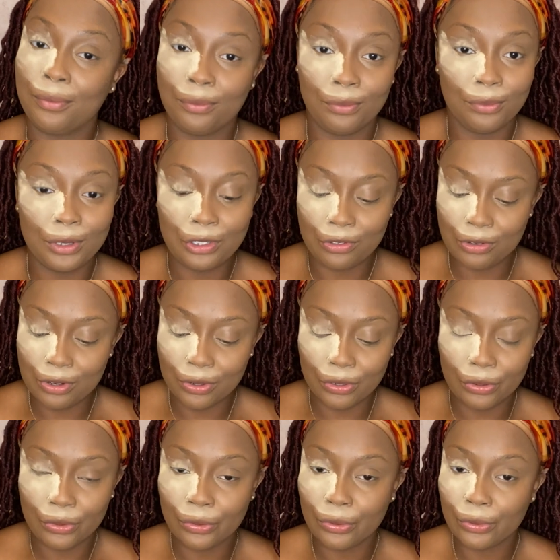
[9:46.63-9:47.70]
what you're going
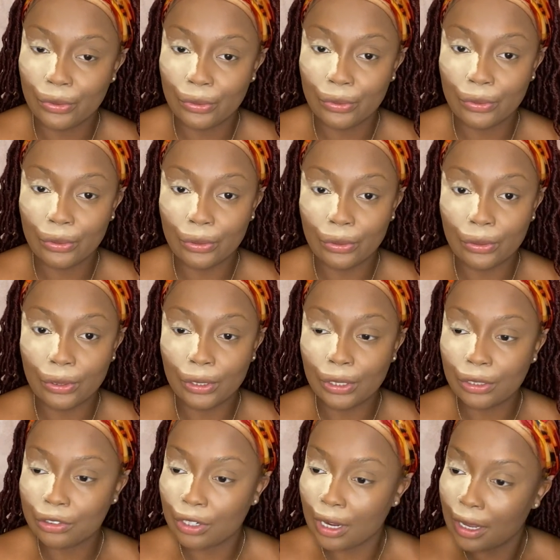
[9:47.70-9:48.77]
through, or
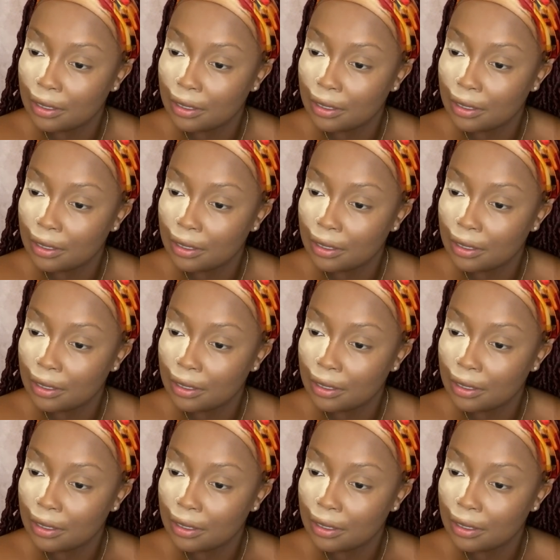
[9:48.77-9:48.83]
try